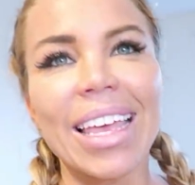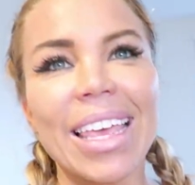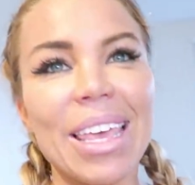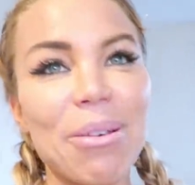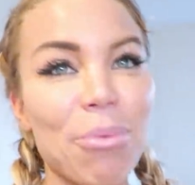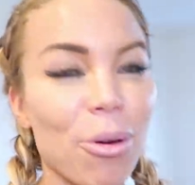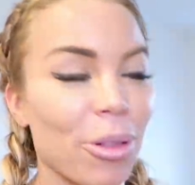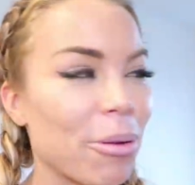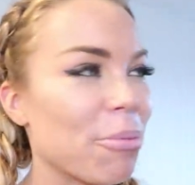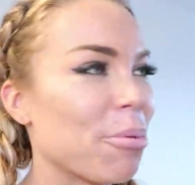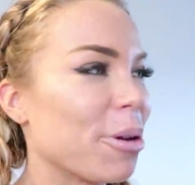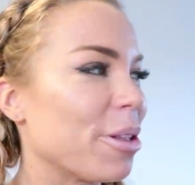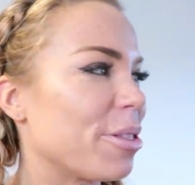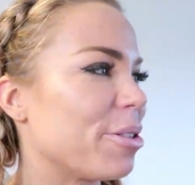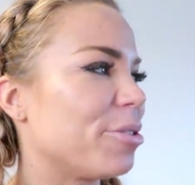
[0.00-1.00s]
He won't let me
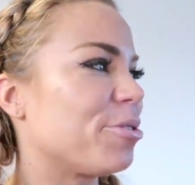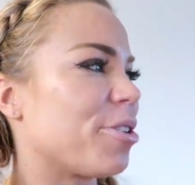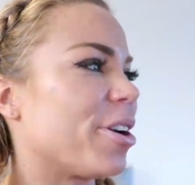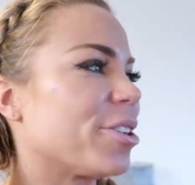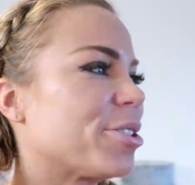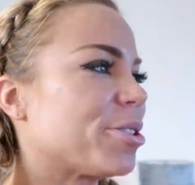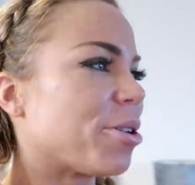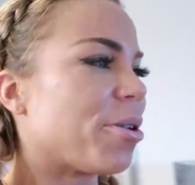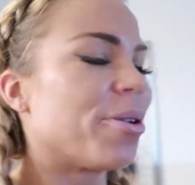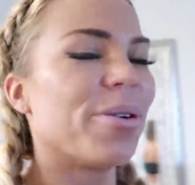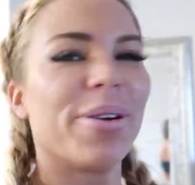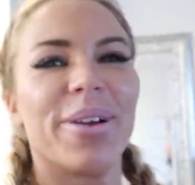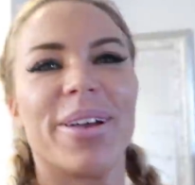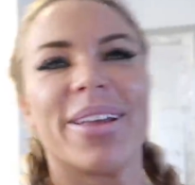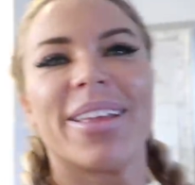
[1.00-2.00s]
put anything in the truck. No. So
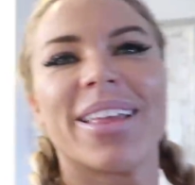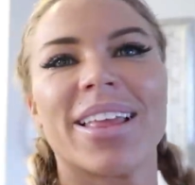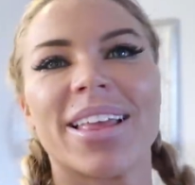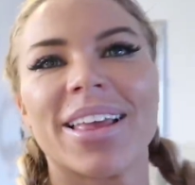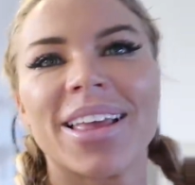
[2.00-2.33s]
it,